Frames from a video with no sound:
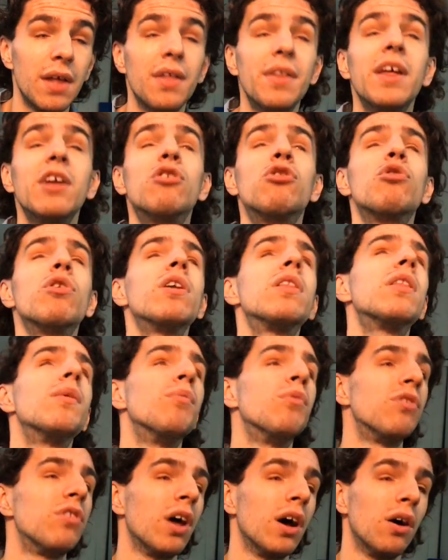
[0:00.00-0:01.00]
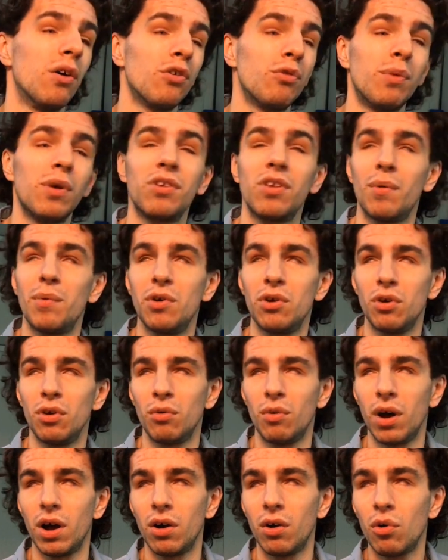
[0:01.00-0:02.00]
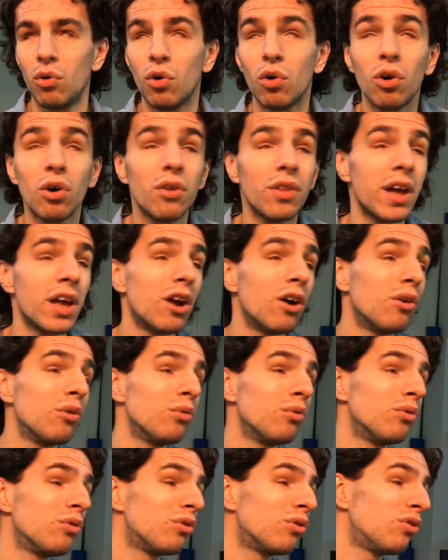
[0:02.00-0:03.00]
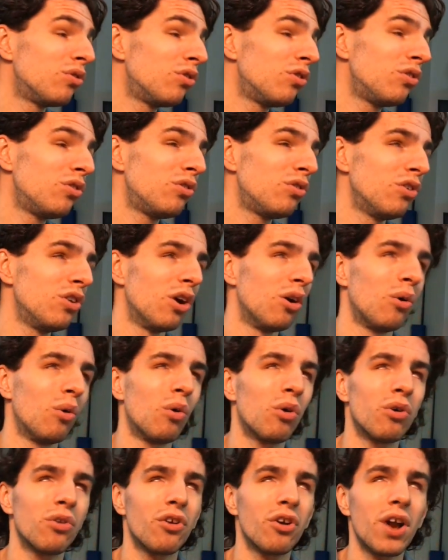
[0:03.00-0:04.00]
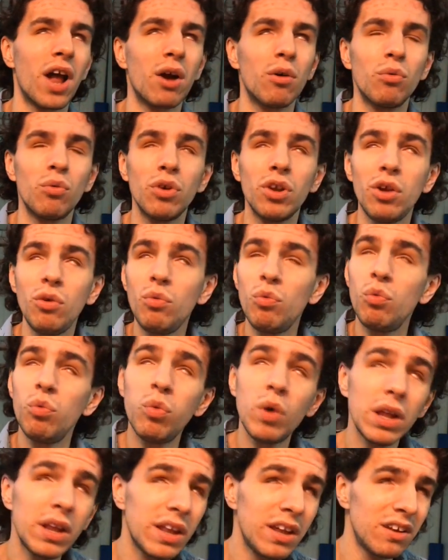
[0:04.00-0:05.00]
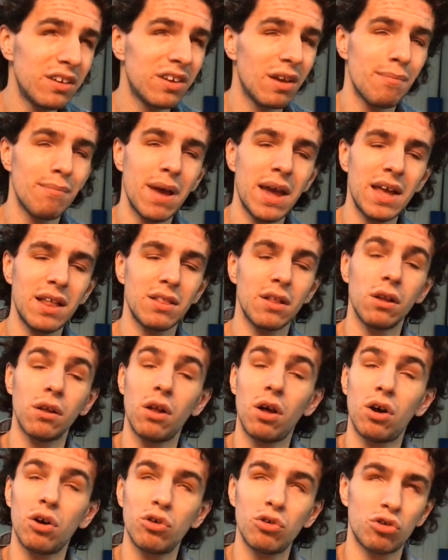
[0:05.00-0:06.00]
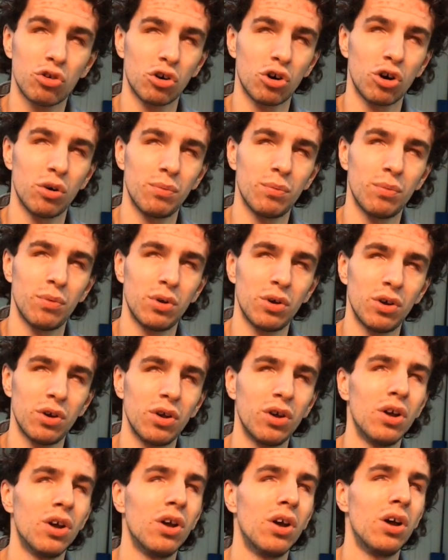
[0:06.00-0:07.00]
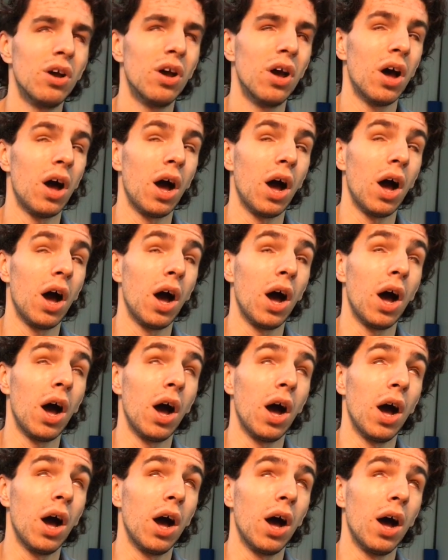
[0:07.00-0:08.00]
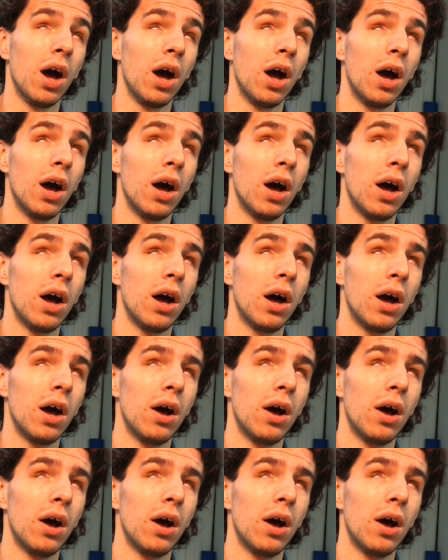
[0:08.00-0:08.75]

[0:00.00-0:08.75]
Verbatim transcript: And then they treat themselves because they've been doing well. Or they don't, you know, or they're not really willing to make the long term uh,